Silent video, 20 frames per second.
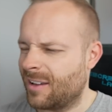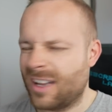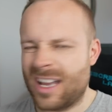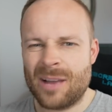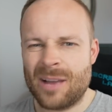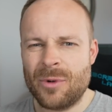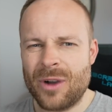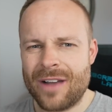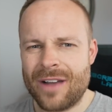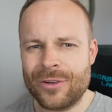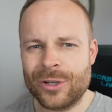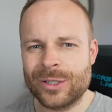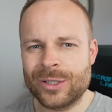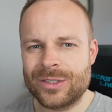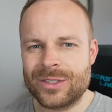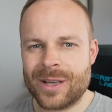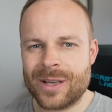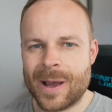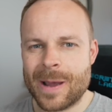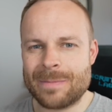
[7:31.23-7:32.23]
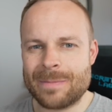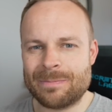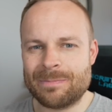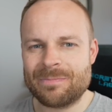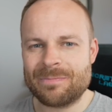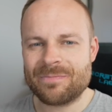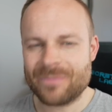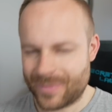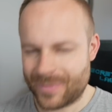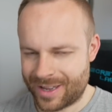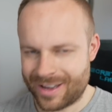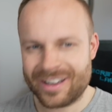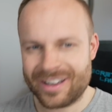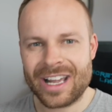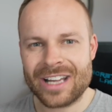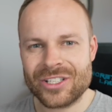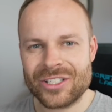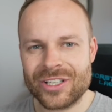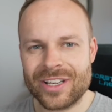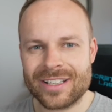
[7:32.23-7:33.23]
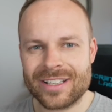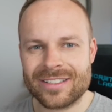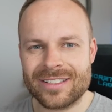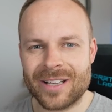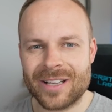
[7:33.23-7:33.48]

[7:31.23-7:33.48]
and we'll have a good time. I'll catch you next